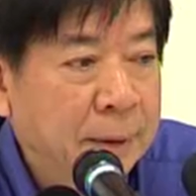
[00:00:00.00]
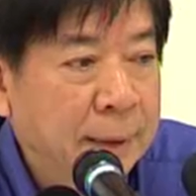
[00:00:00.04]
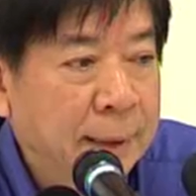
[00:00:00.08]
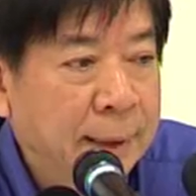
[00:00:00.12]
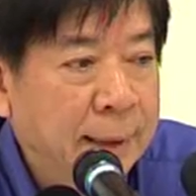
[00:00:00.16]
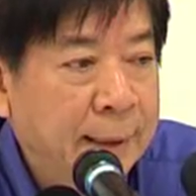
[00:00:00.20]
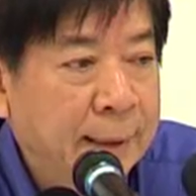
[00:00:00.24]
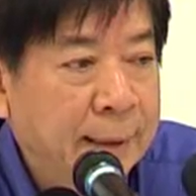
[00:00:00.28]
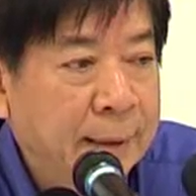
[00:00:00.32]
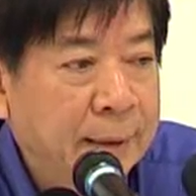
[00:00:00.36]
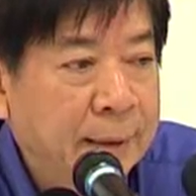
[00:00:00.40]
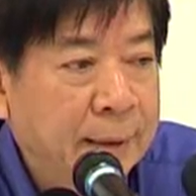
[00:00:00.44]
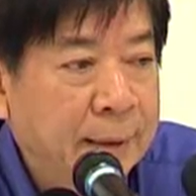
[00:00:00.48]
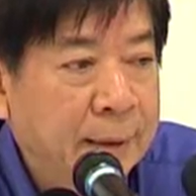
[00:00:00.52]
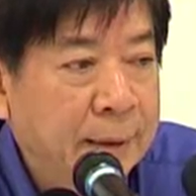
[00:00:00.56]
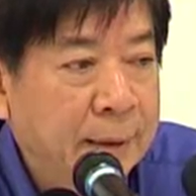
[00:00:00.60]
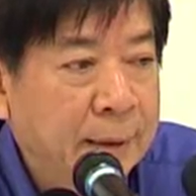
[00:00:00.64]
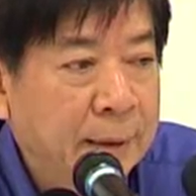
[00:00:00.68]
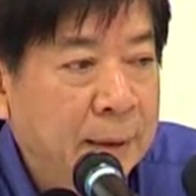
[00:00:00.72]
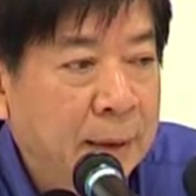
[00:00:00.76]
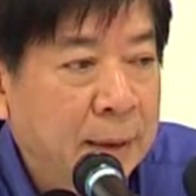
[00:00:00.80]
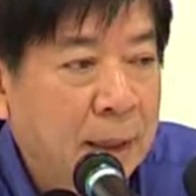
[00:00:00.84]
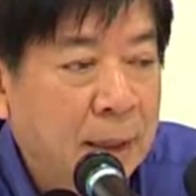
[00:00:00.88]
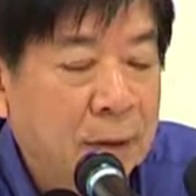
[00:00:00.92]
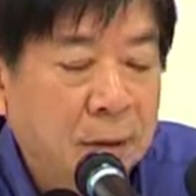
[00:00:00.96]
And
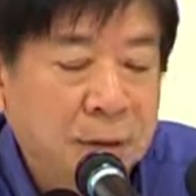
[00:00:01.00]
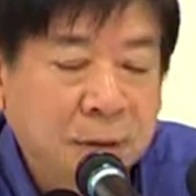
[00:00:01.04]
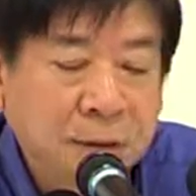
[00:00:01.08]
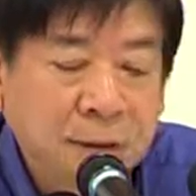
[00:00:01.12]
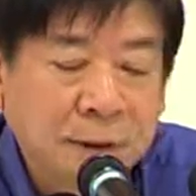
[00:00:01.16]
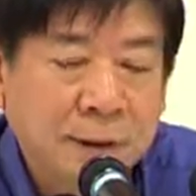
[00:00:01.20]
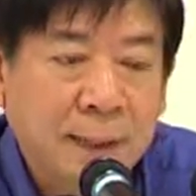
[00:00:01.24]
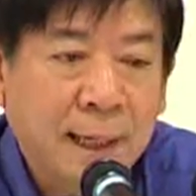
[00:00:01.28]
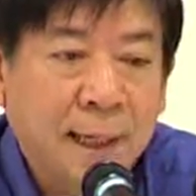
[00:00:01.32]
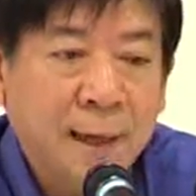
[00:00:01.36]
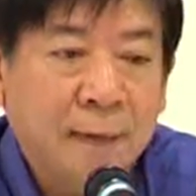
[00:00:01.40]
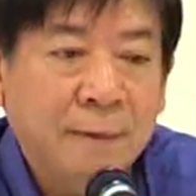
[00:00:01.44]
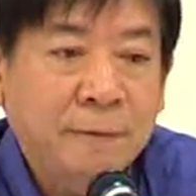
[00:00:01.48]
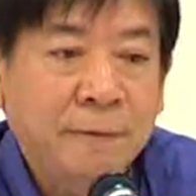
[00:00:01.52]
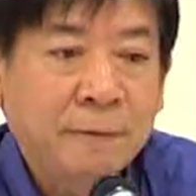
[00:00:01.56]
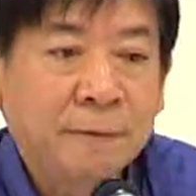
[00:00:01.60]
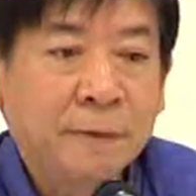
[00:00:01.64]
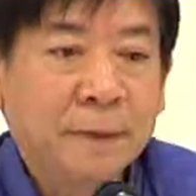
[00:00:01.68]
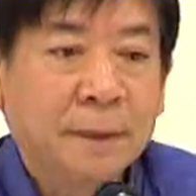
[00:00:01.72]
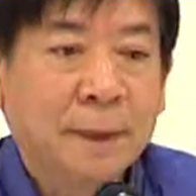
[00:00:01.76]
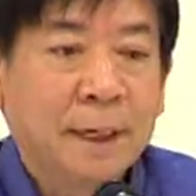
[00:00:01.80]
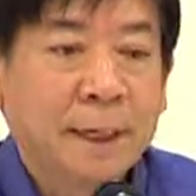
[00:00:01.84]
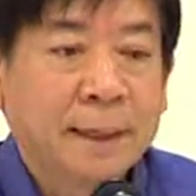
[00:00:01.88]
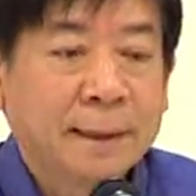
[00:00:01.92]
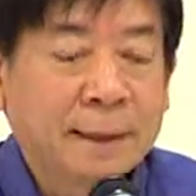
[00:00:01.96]
our staff,
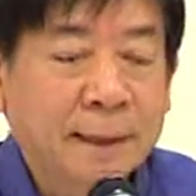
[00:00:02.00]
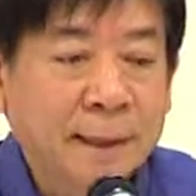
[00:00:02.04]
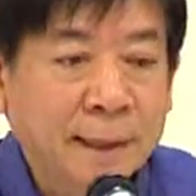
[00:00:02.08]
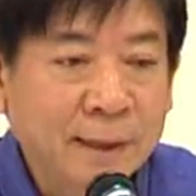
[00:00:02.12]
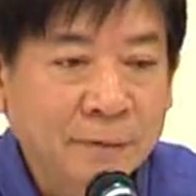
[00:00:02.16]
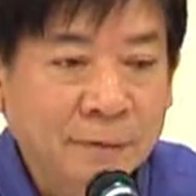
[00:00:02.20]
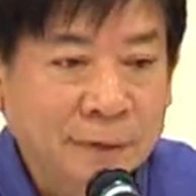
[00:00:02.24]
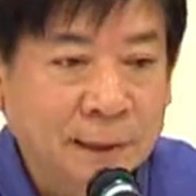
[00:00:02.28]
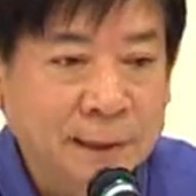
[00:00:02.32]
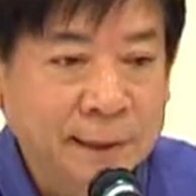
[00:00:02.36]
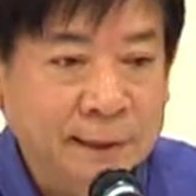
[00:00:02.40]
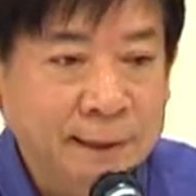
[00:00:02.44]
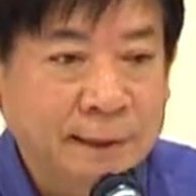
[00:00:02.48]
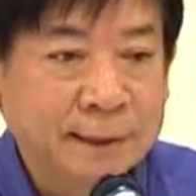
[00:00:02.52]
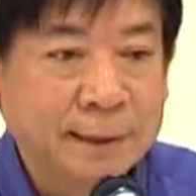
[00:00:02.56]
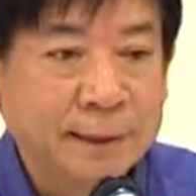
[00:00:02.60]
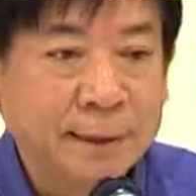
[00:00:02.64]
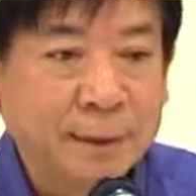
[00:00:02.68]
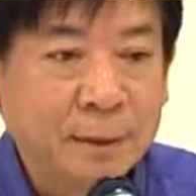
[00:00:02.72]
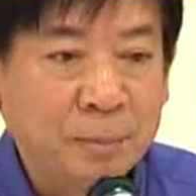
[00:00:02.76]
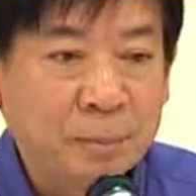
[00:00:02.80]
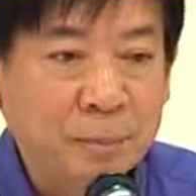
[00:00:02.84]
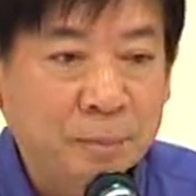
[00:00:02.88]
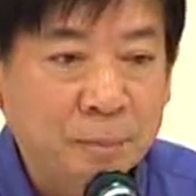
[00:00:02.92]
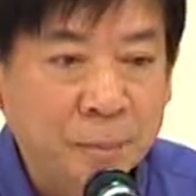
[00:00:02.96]
I think if they
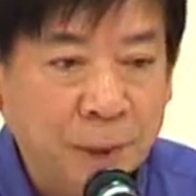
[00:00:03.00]
see